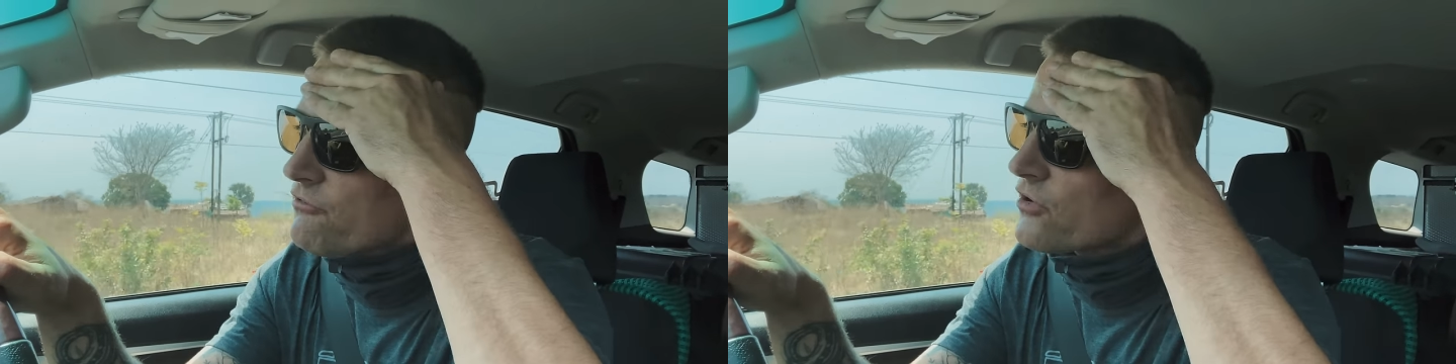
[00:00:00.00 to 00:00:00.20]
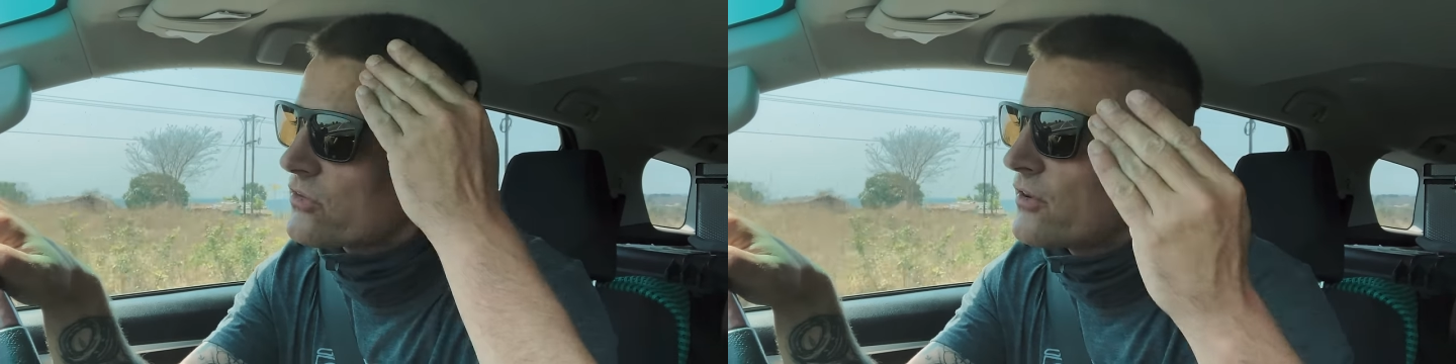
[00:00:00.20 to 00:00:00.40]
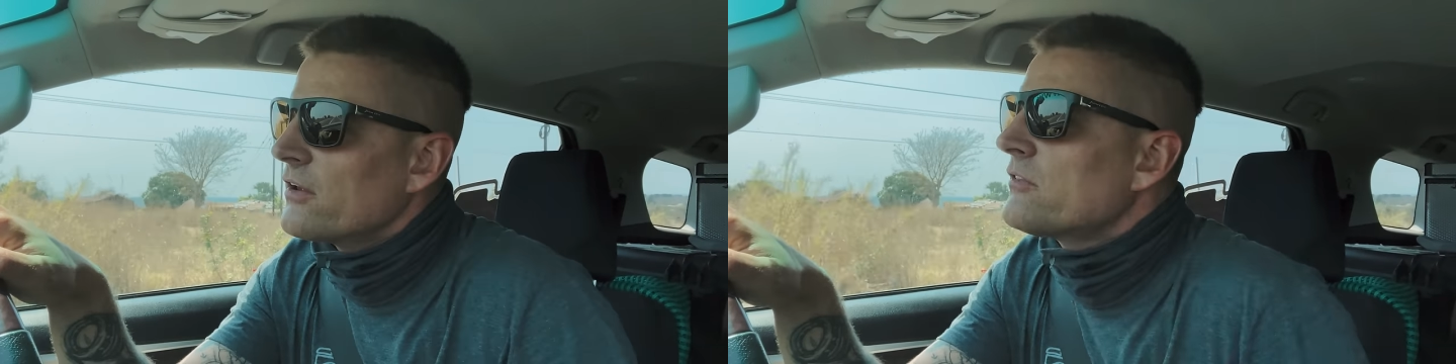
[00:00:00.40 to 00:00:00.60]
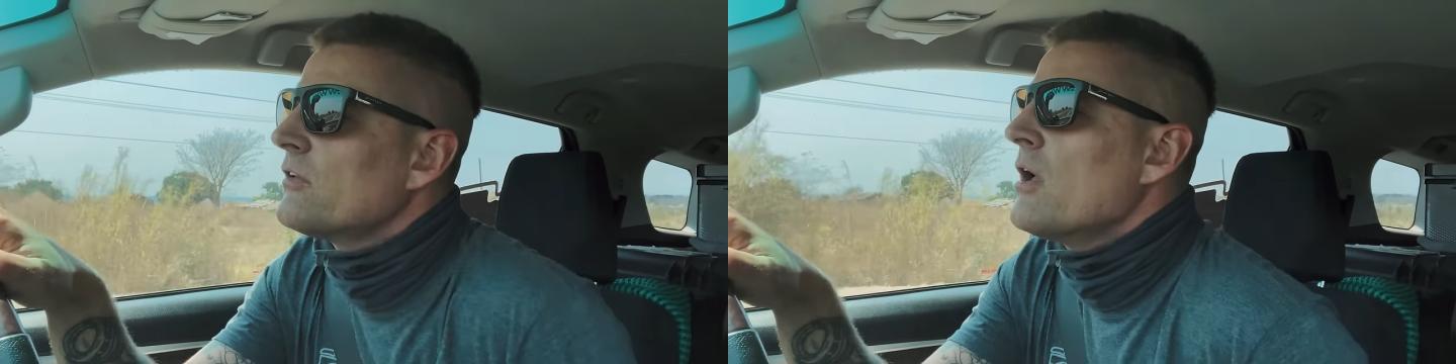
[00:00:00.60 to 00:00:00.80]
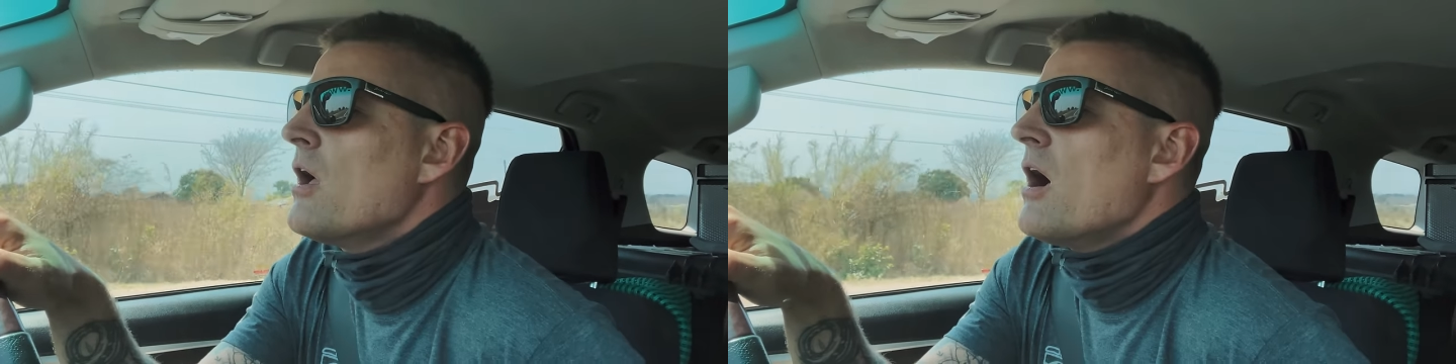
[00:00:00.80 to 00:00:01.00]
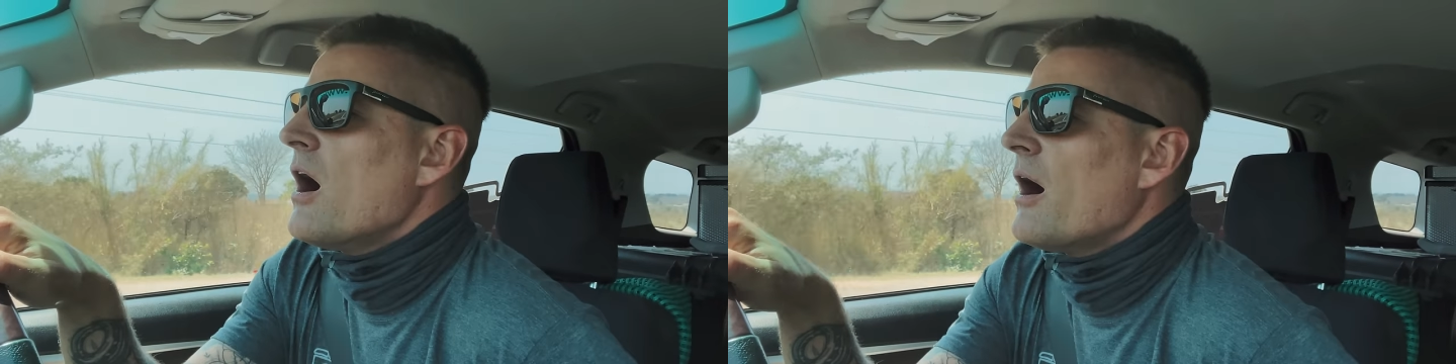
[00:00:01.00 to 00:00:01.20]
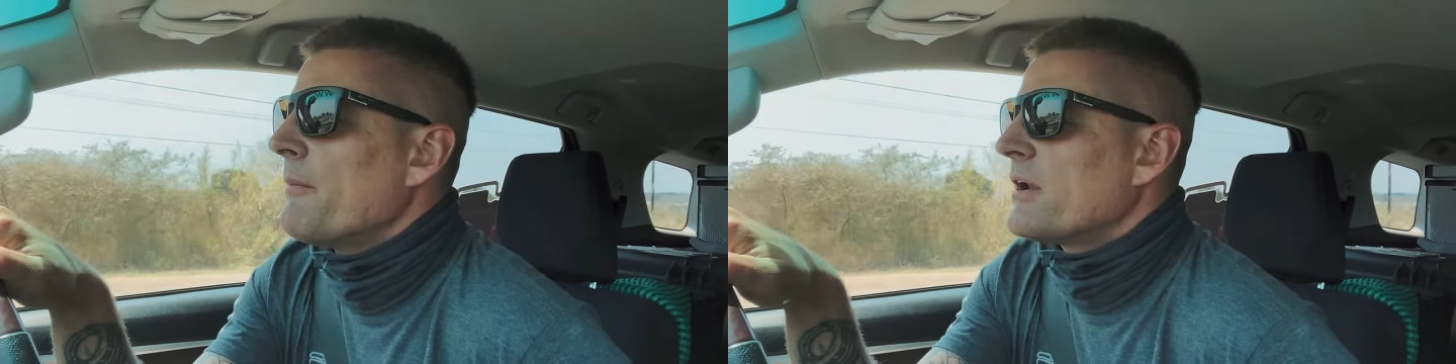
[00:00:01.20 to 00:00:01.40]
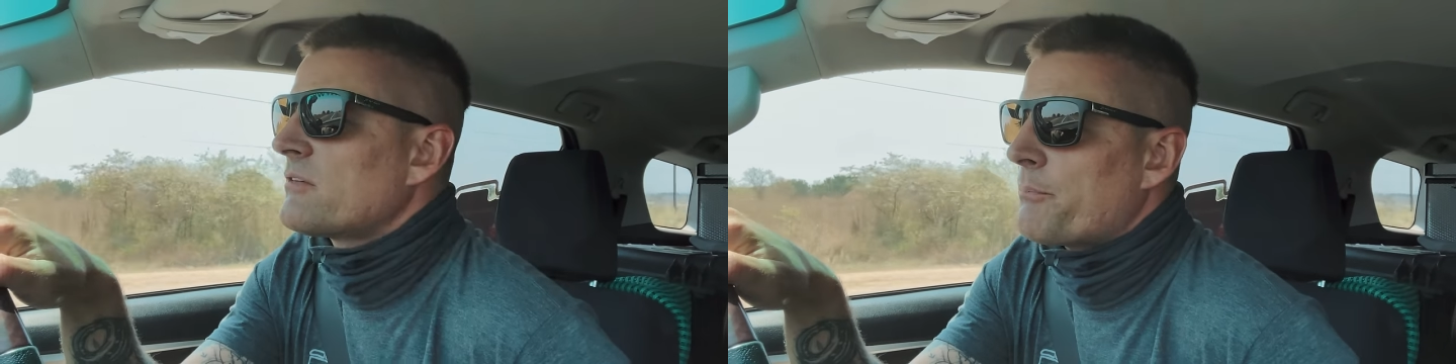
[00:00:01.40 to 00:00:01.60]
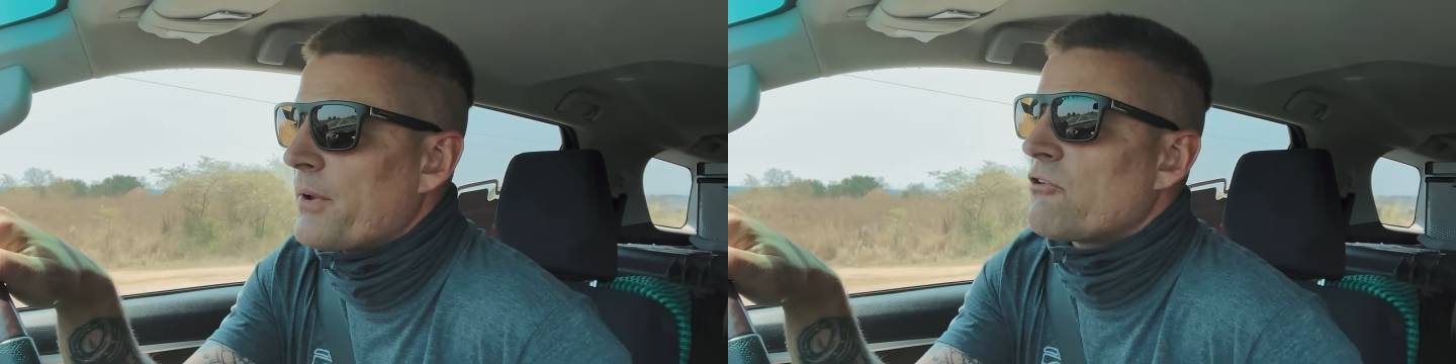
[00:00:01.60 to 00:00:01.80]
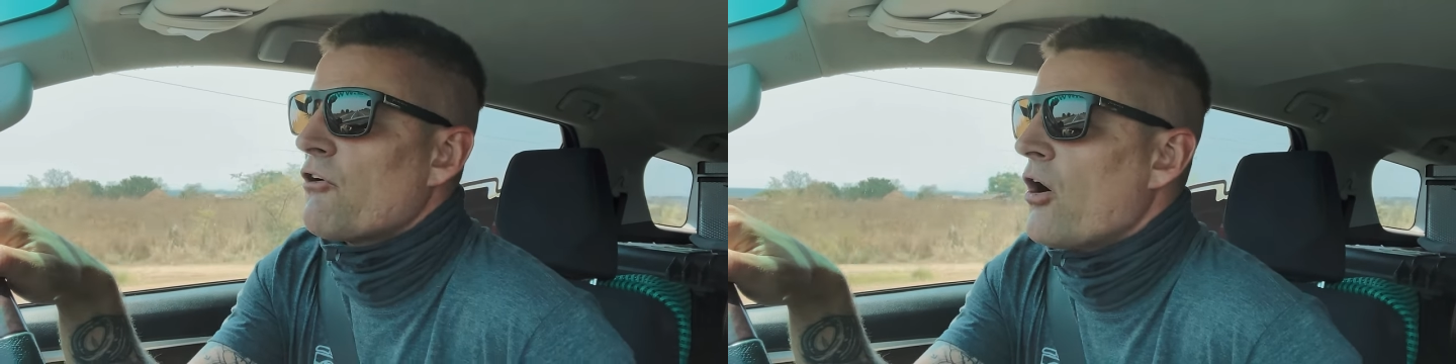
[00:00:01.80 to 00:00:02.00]
route this, um, and it's a
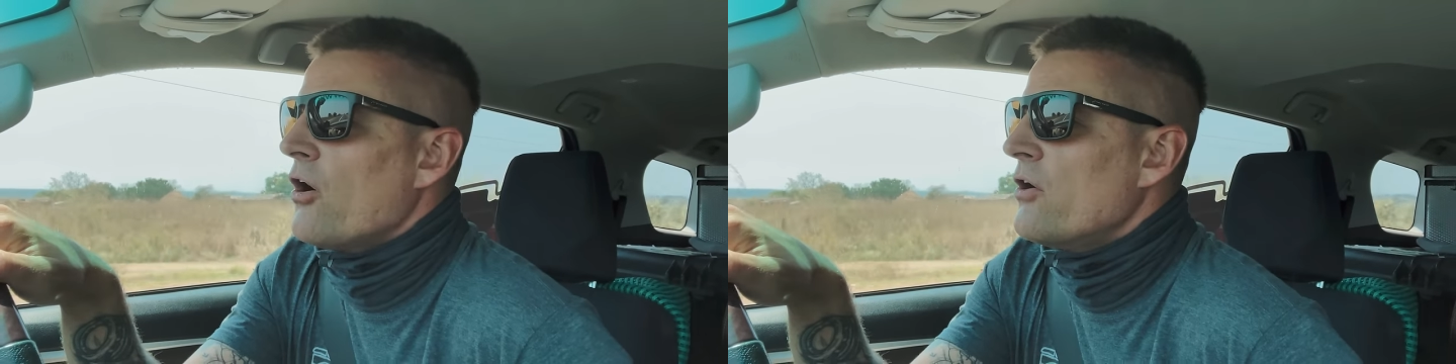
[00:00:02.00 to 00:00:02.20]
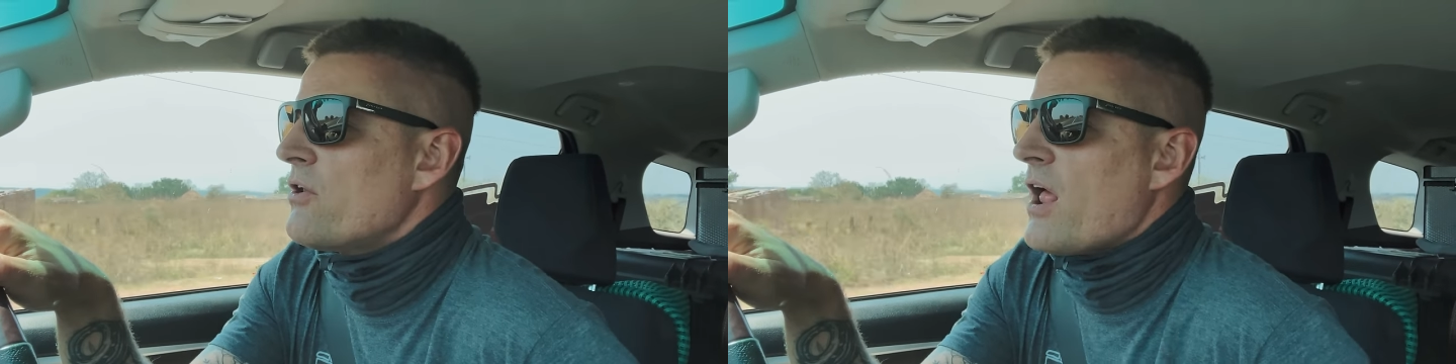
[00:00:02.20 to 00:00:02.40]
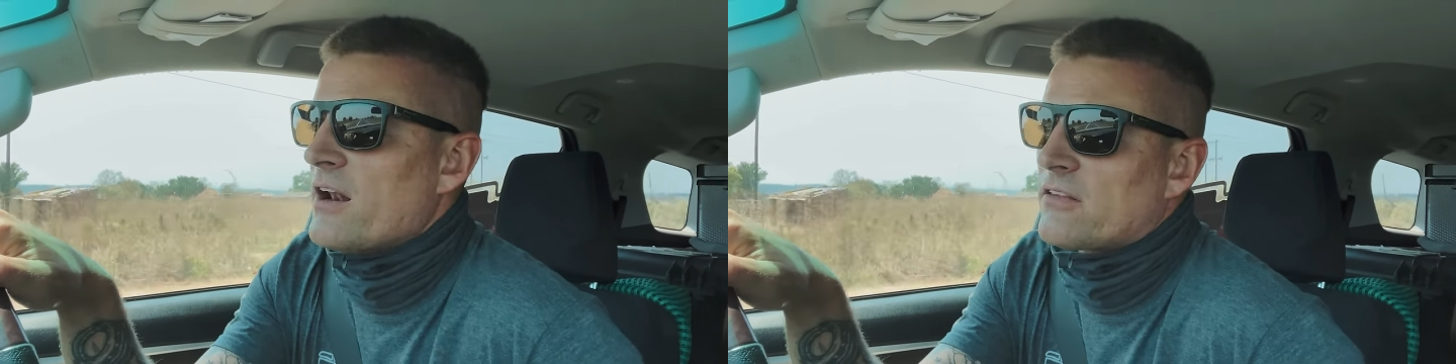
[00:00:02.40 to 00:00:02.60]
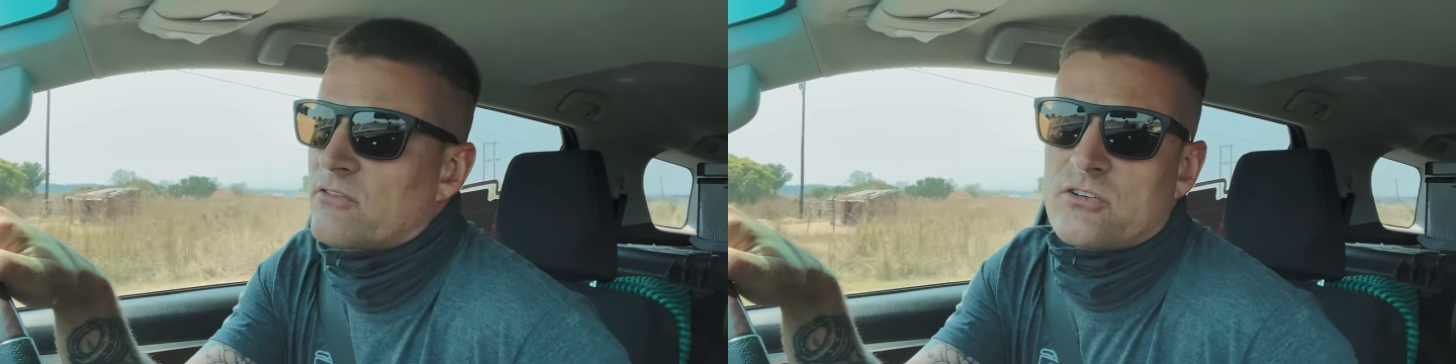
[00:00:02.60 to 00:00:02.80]
big road and